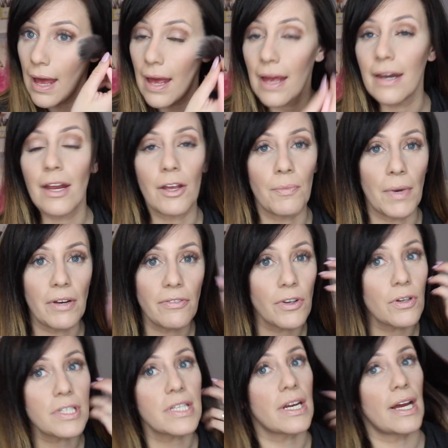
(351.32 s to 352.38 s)
And you might have
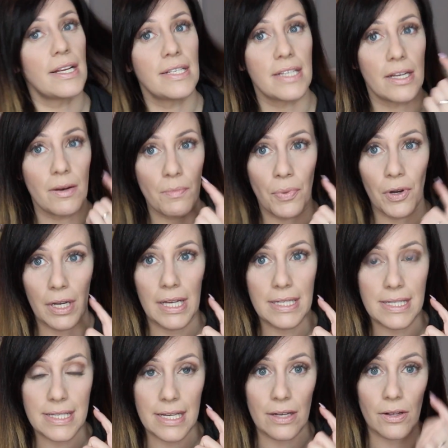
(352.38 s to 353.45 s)
noticed that I didn't put
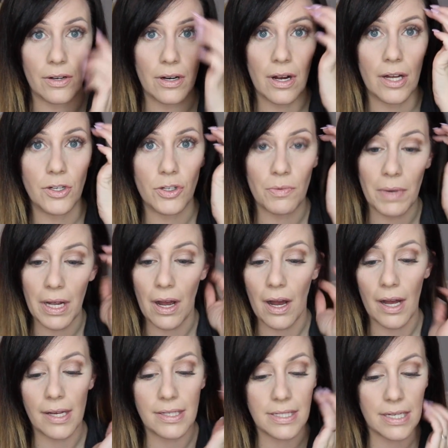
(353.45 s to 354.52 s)
concealer under my
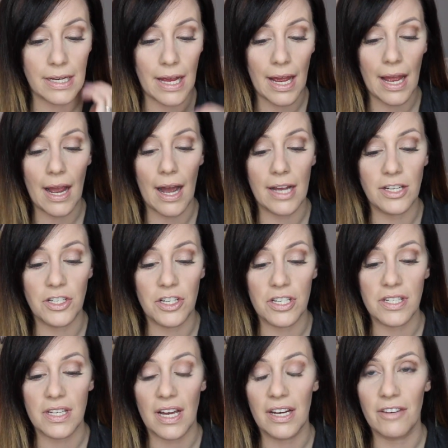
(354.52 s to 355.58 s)
eyes today. I
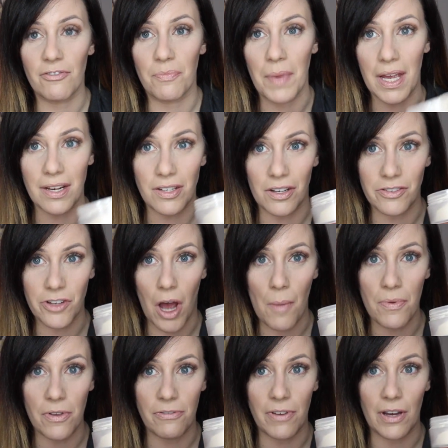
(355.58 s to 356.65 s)
just kind of baked on top
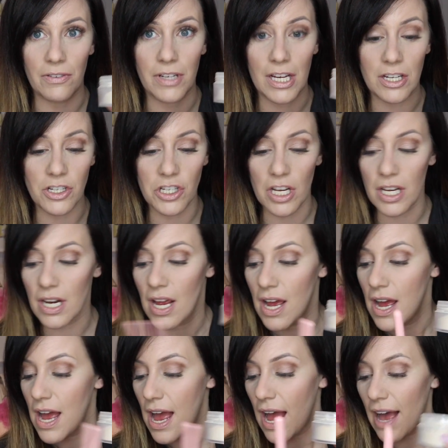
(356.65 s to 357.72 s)
of the foundation.
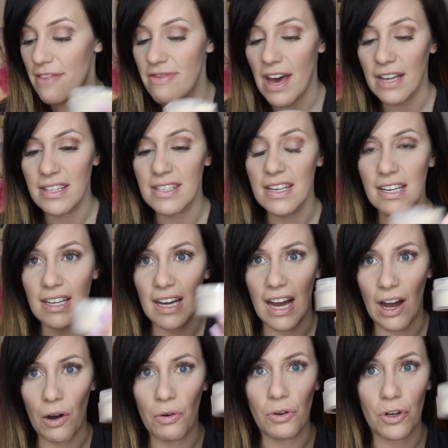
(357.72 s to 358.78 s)
And that's like
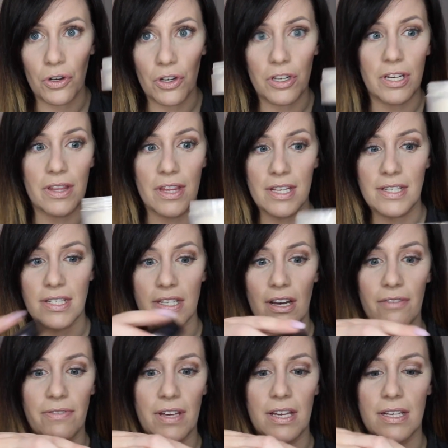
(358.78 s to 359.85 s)
how good this
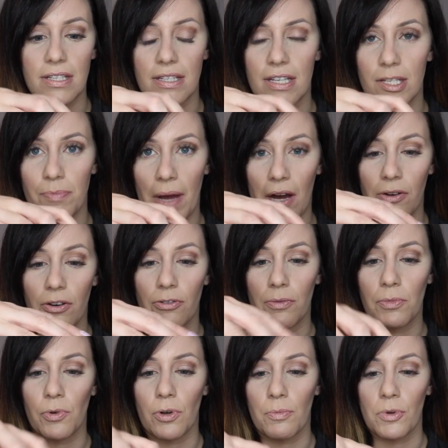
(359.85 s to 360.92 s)
stuff is, this powder
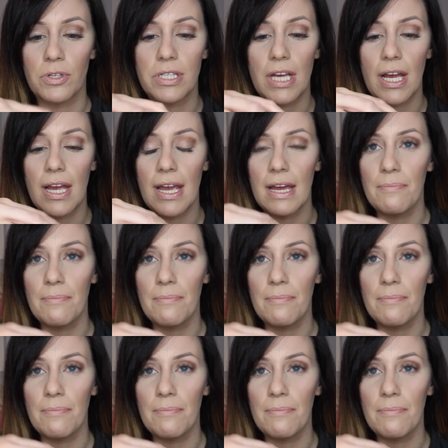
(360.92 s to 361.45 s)
from Laura Mercier.